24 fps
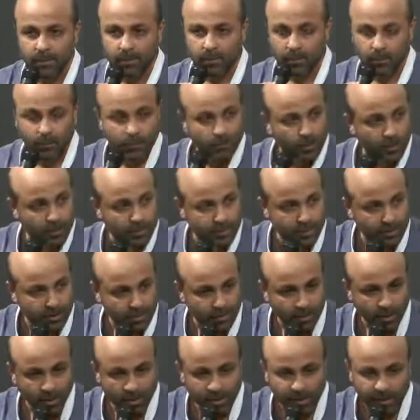who was
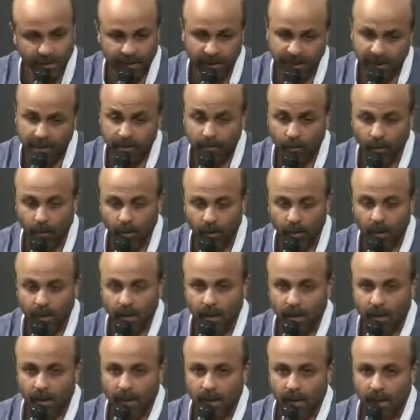not there anymore.
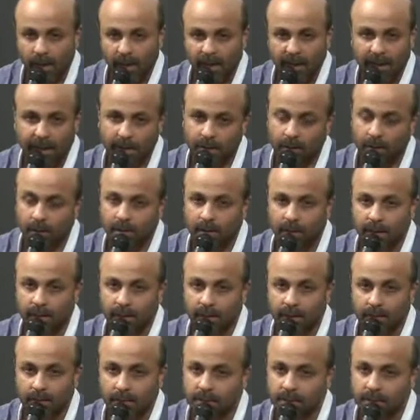And I thought that